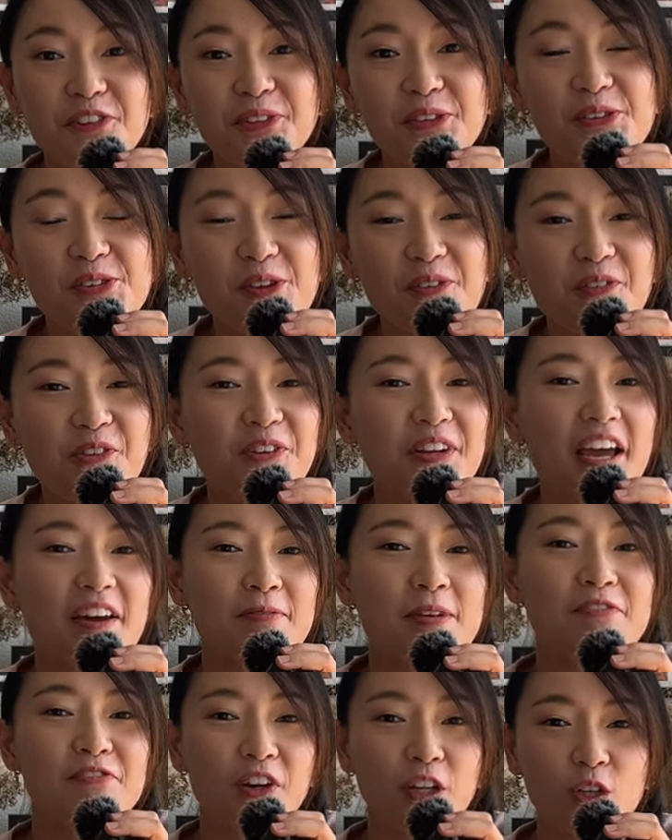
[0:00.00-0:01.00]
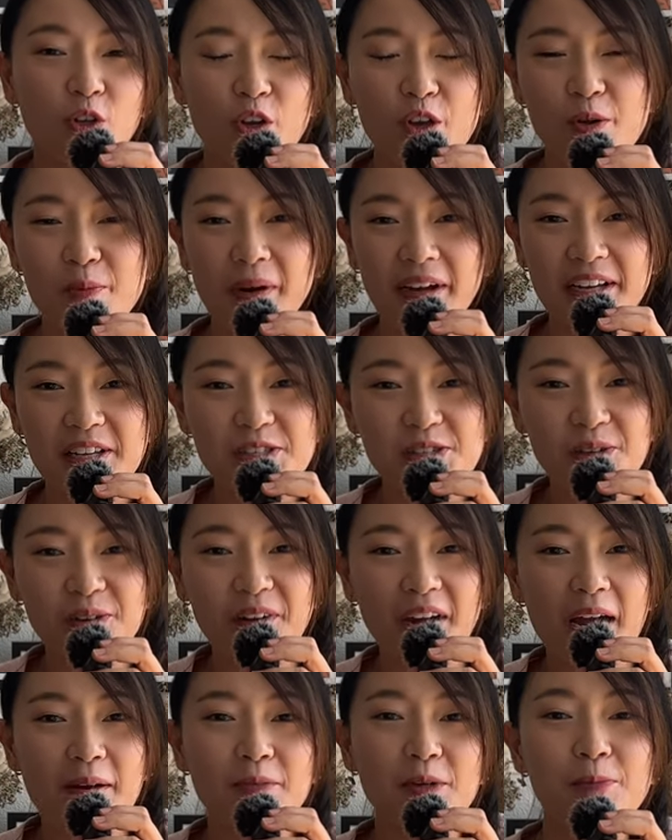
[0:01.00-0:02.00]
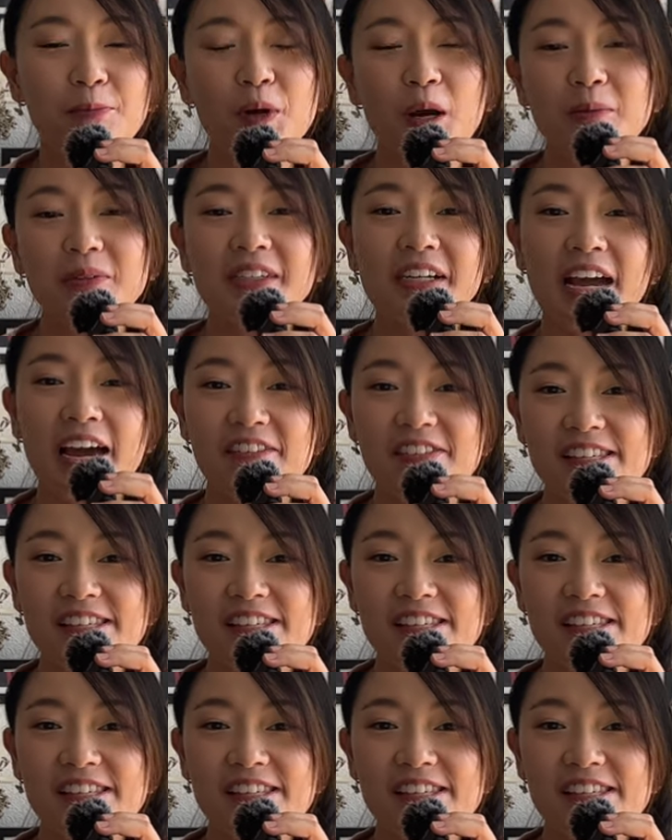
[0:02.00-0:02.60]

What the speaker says: those of you that have been following my Instagram, you probably have